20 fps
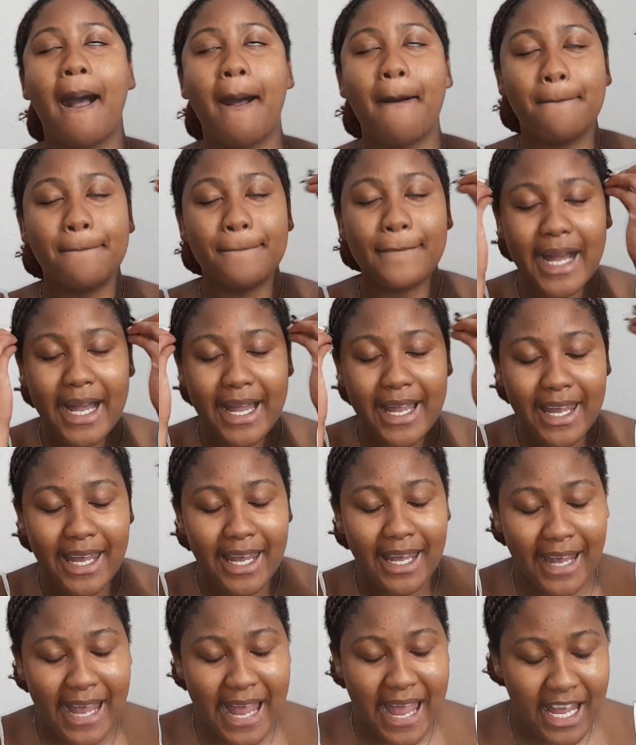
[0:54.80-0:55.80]
my
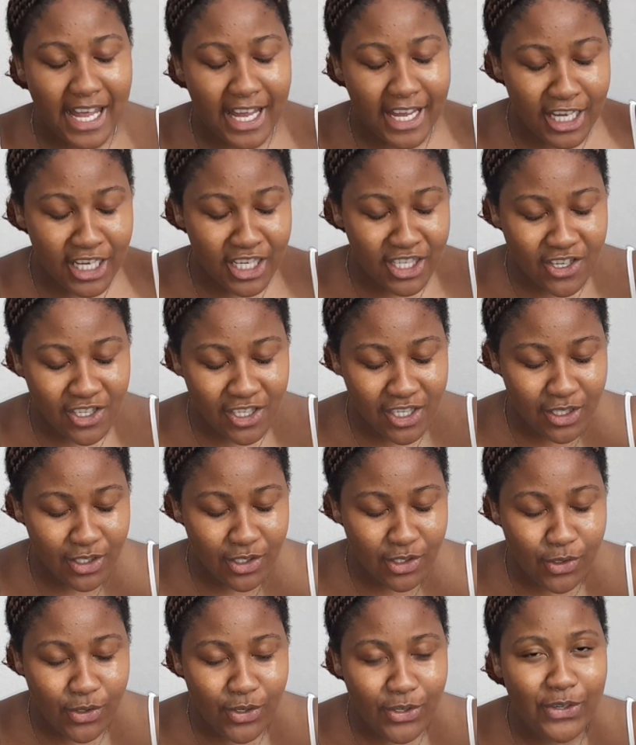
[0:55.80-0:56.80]
hair
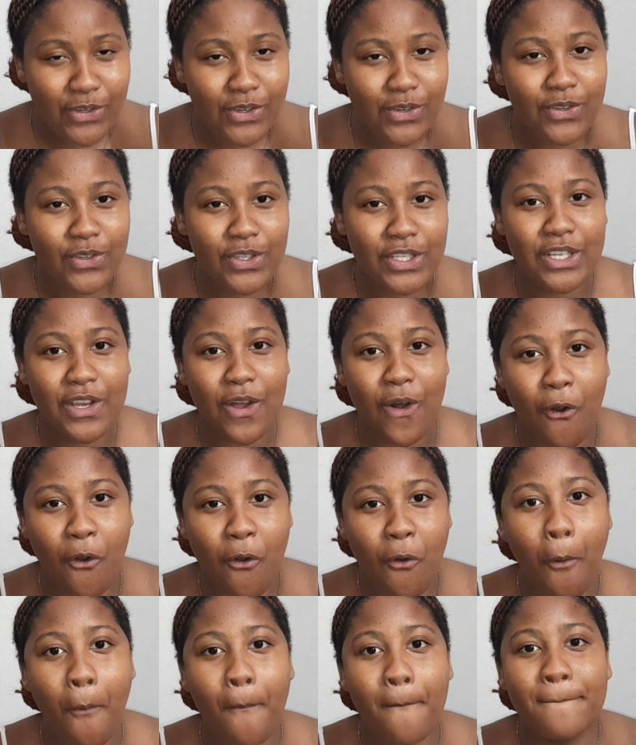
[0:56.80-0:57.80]
itches
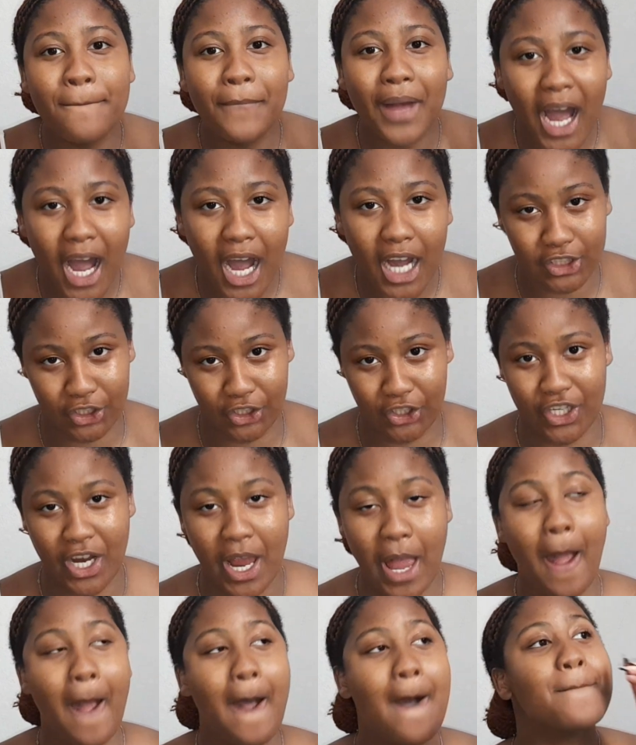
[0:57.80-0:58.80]
so much.
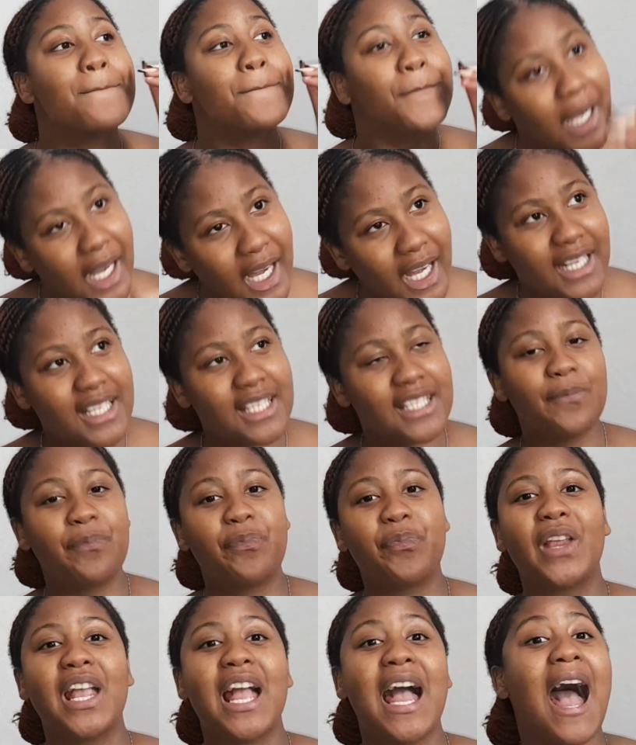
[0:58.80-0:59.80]
But
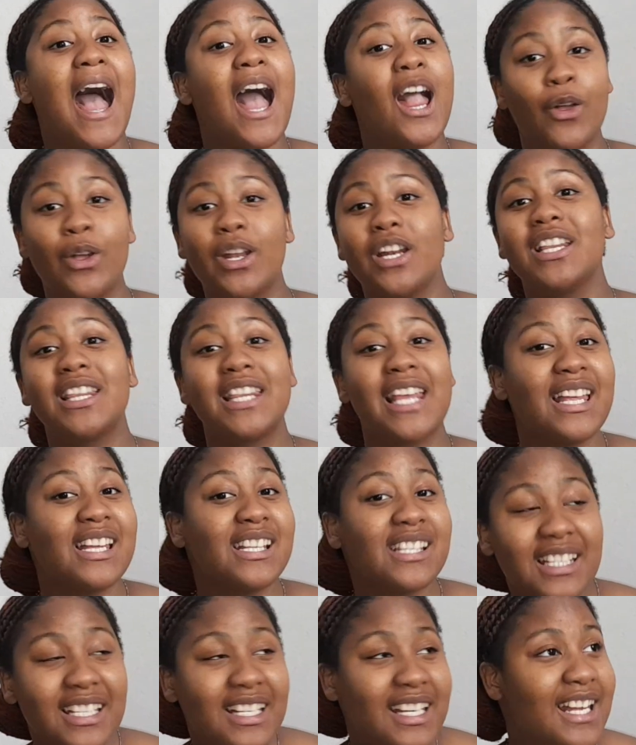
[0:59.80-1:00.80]
I went on the
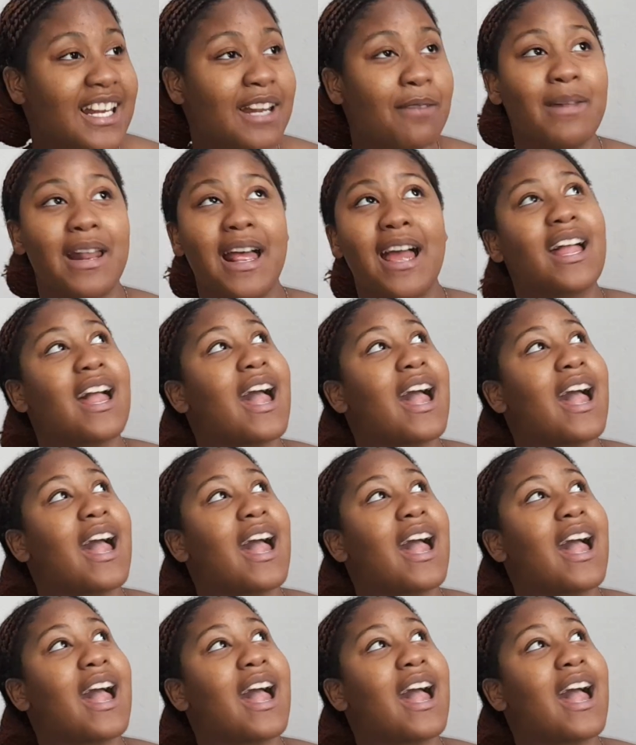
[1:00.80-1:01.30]
internet, I'm like,